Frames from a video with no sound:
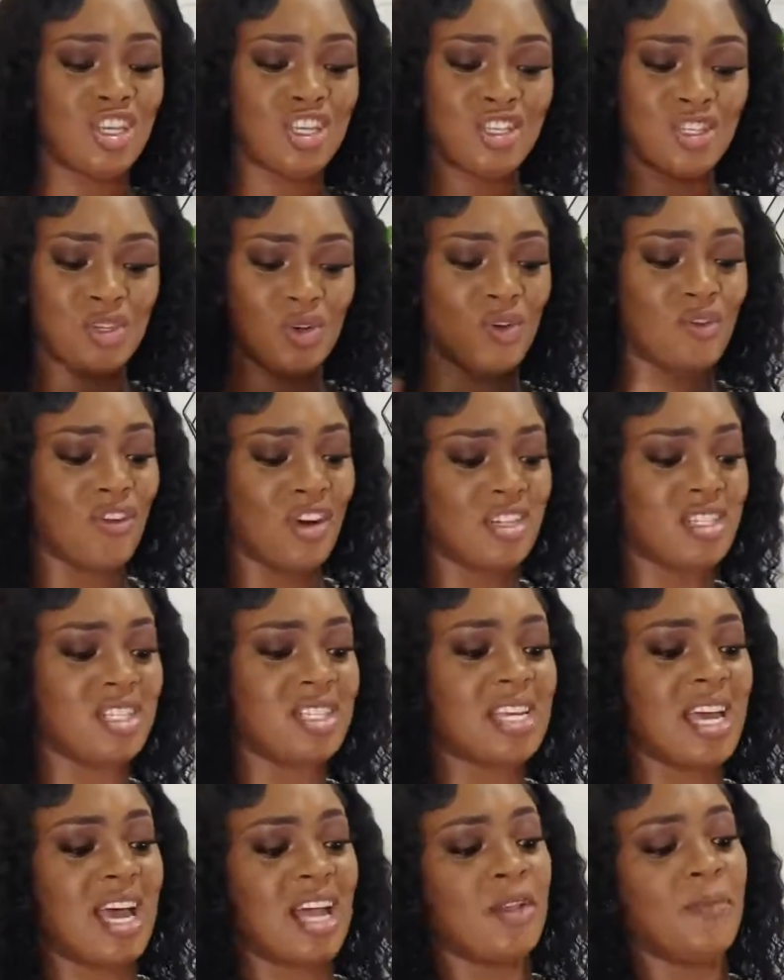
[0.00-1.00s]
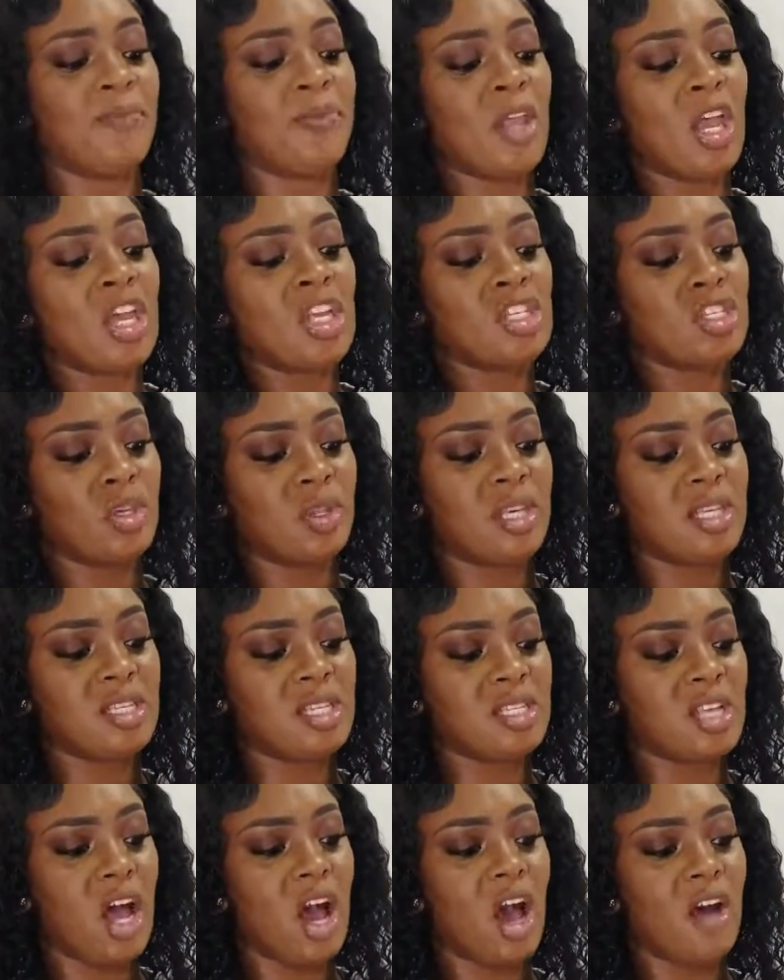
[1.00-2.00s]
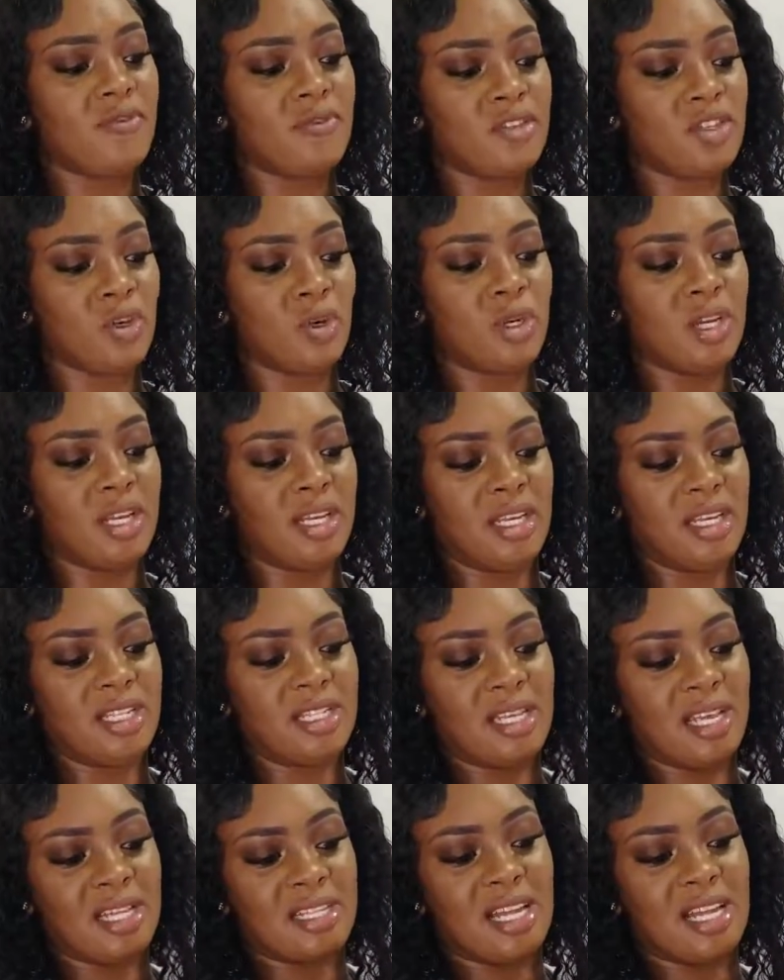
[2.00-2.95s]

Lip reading: so versatile. So this is the off the shoulder detail,